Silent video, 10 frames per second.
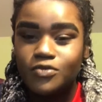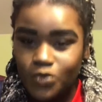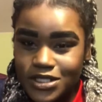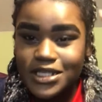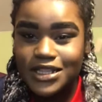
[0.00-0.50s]

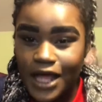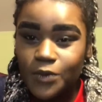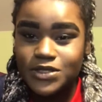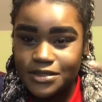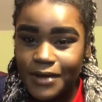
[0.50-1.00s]

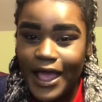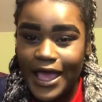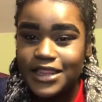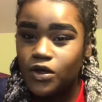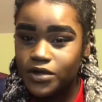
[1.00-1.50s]
was in my
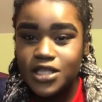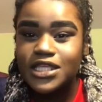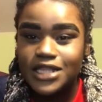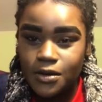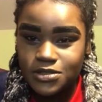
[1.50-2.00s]
head, the only
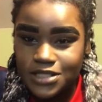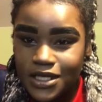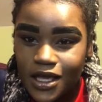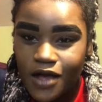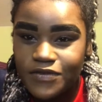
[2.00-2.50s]
thing that I was
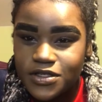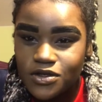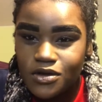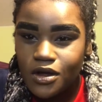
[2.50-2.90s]
thinking of is,